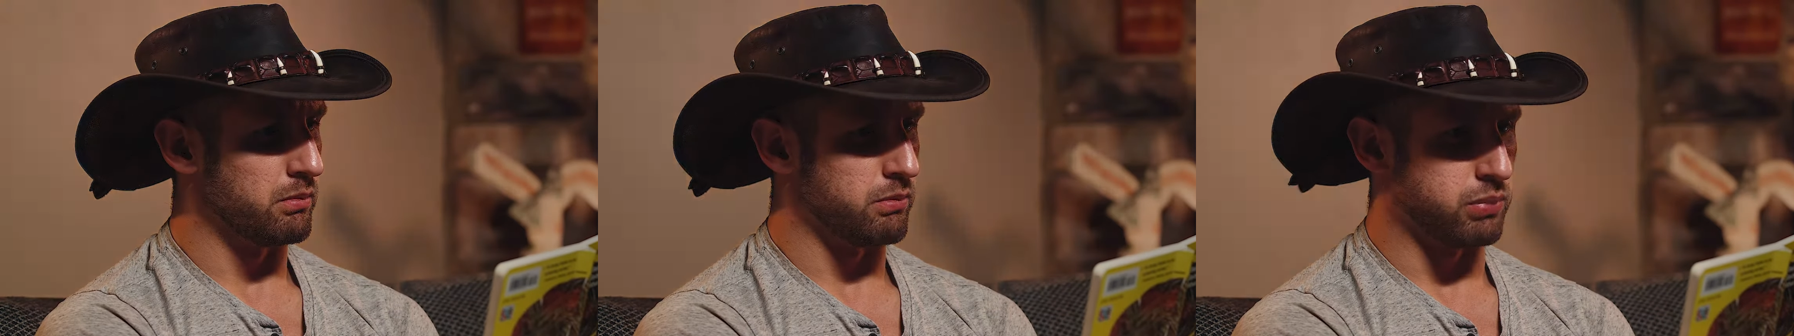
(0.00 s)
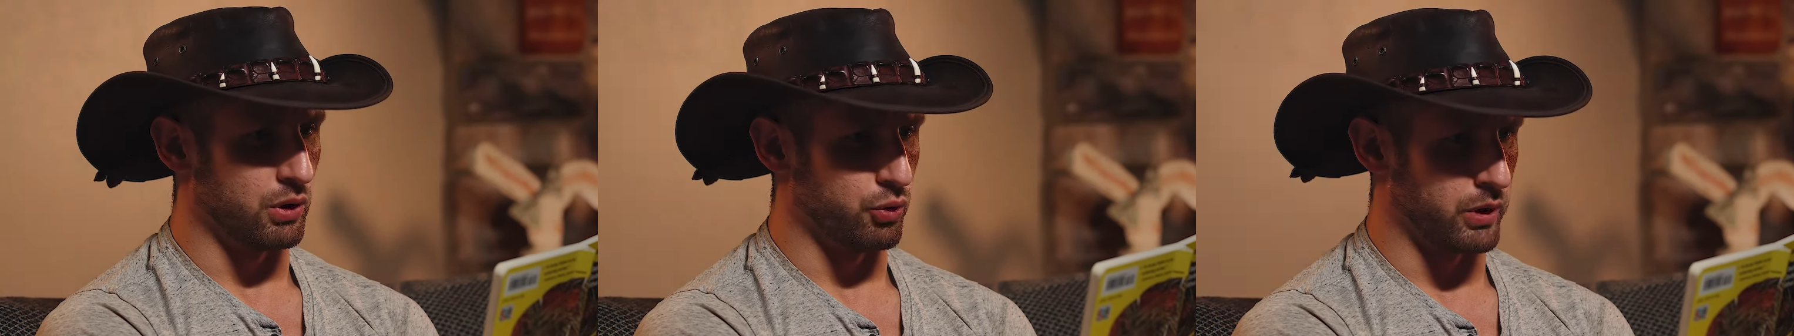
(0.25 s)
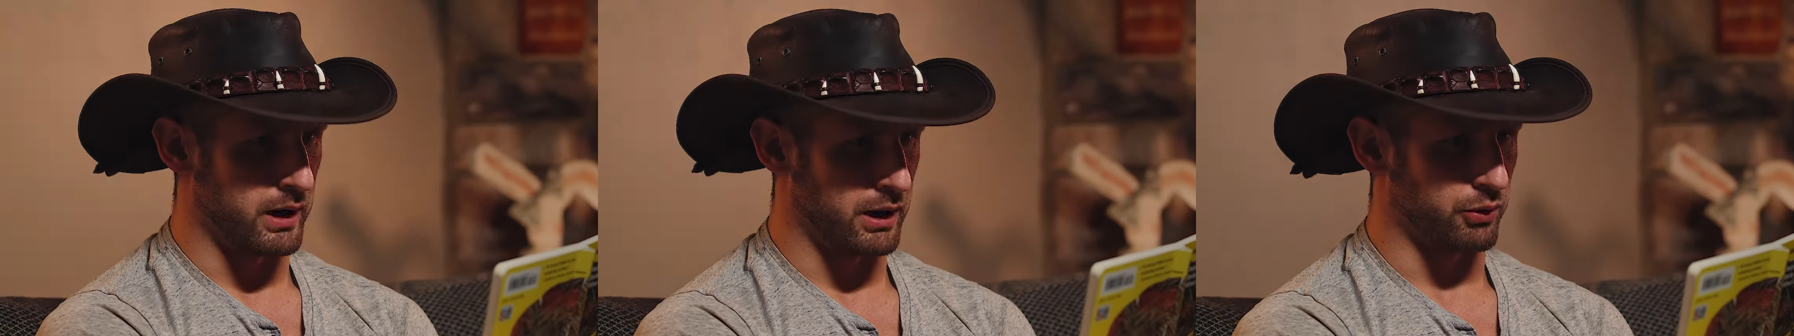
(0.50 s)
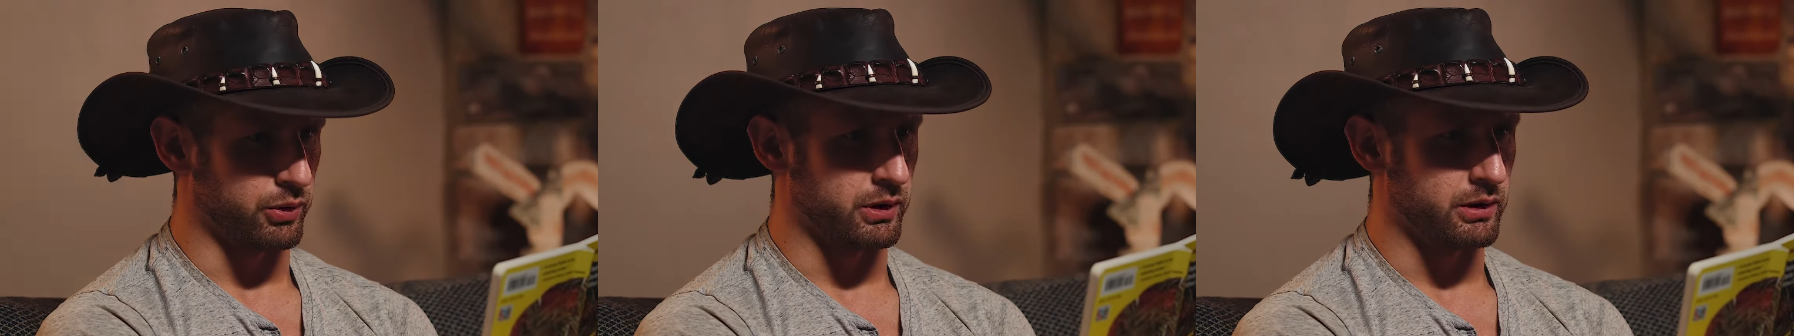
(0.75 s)
blue
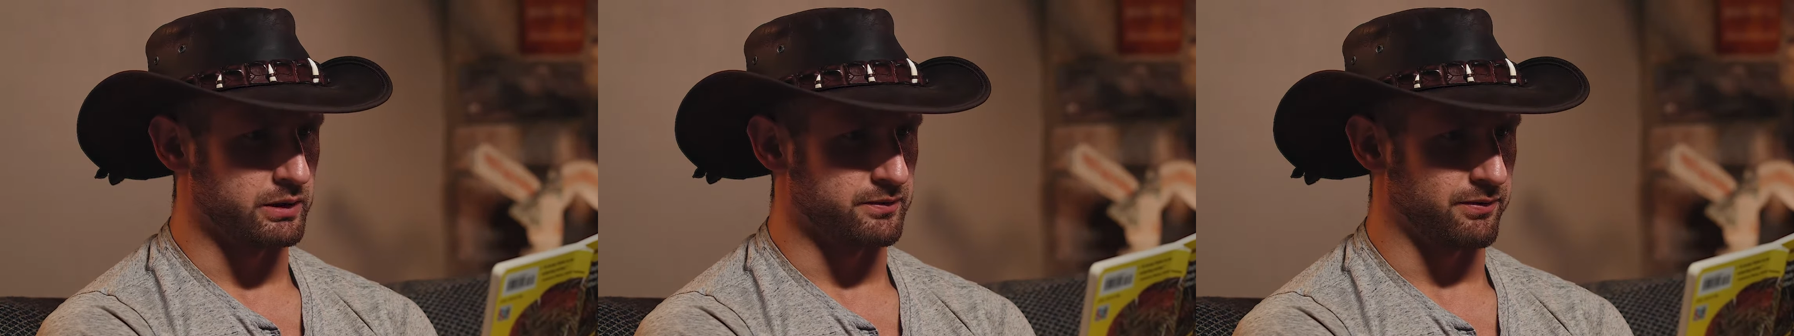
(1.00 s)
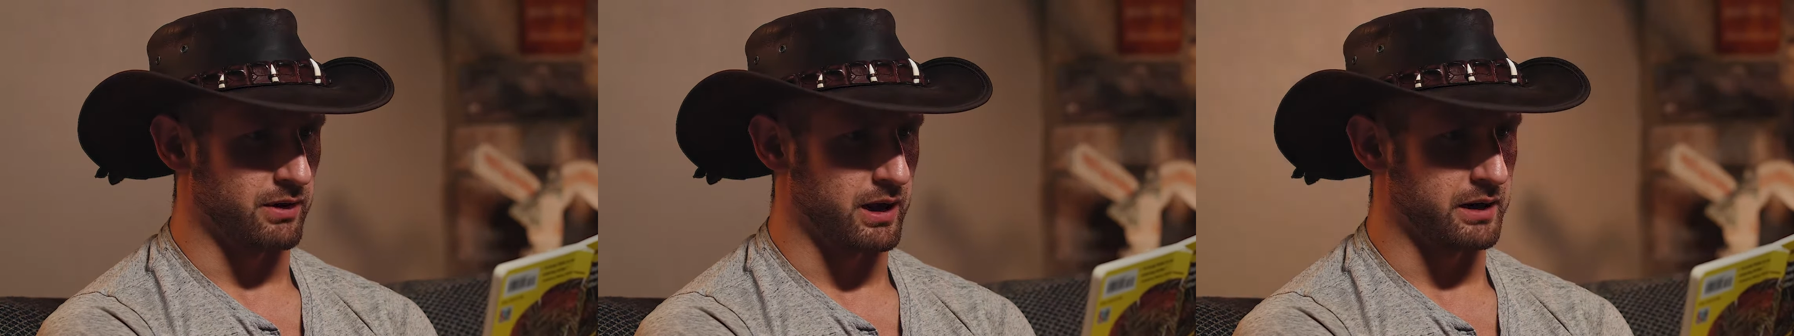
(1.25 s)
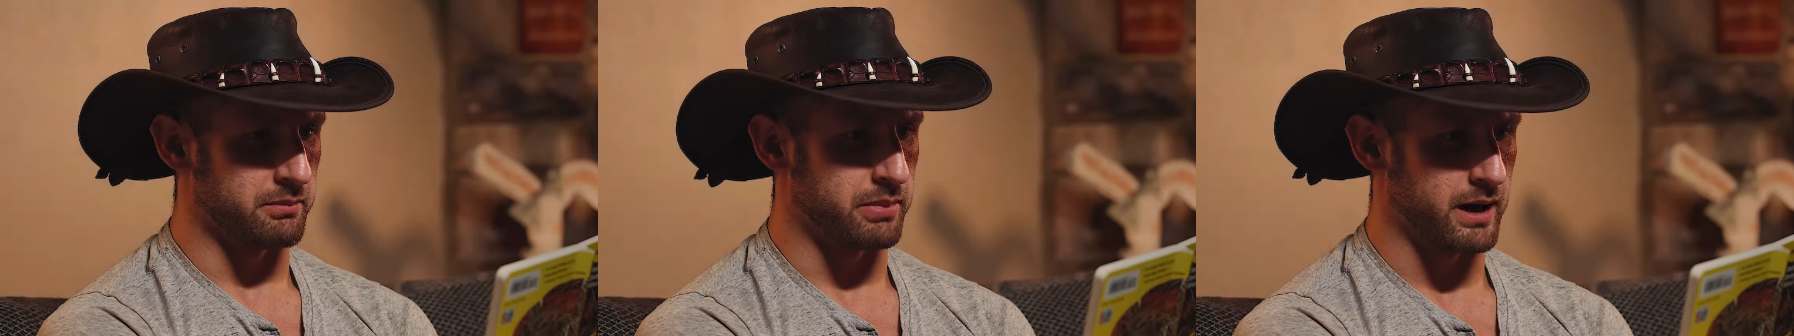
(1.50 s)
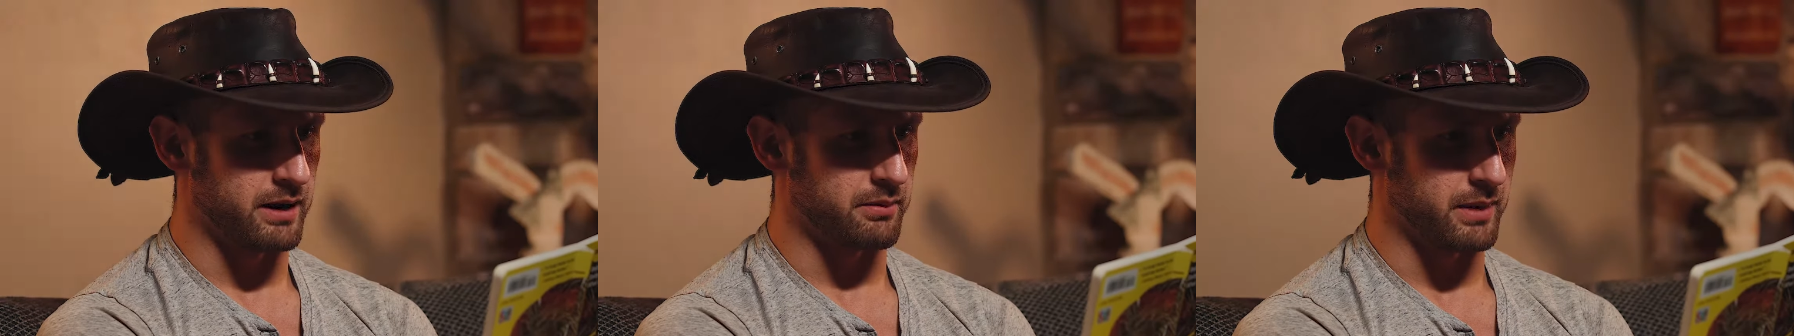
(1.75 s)
heron is flying
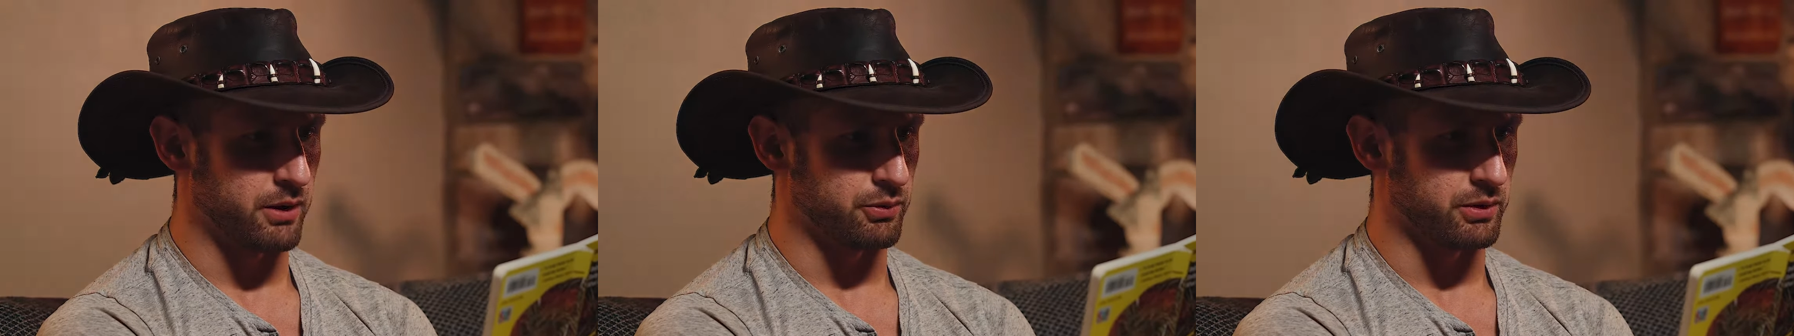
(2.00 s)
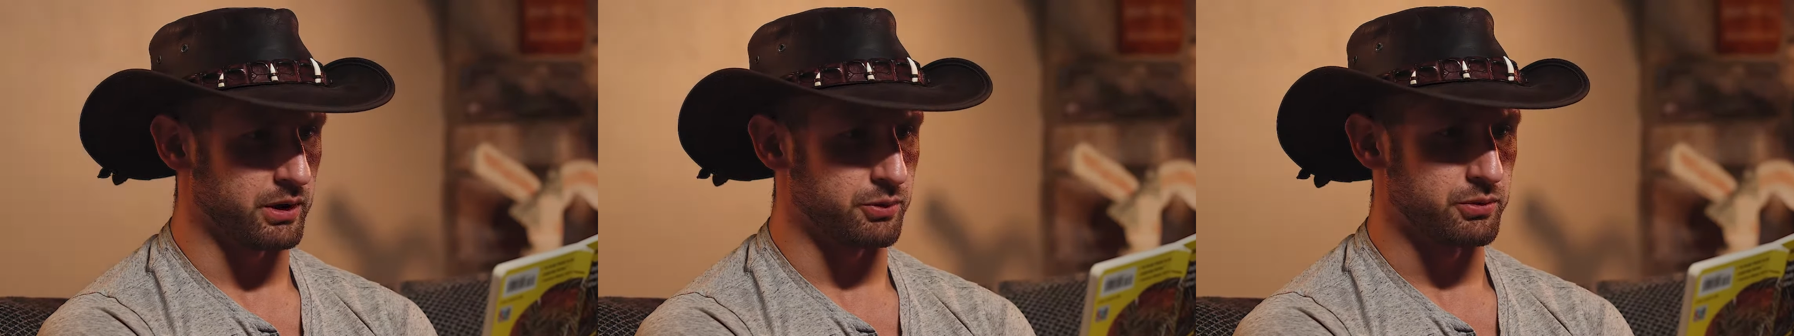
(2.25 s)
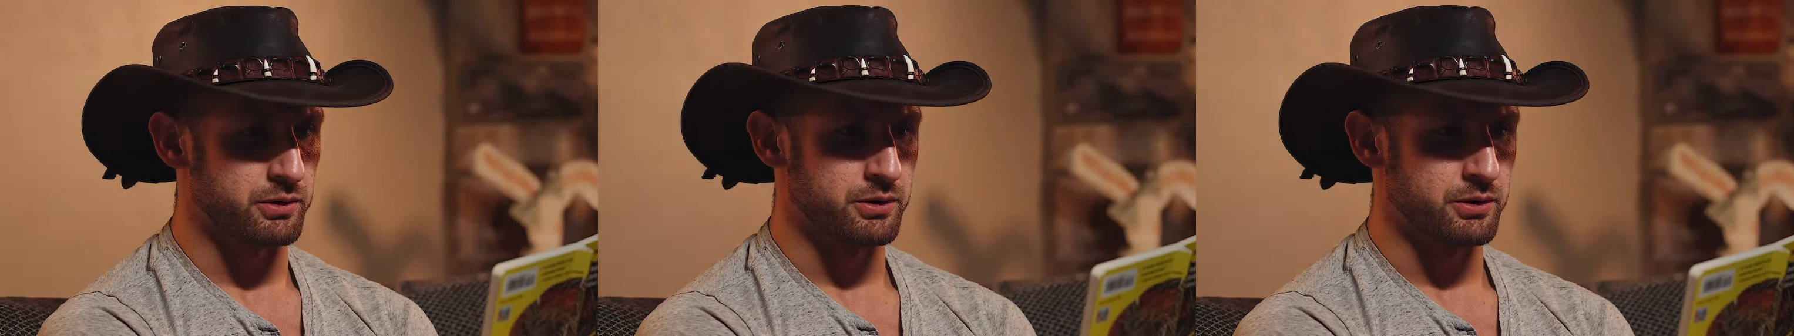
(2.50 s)
by the mountain goat.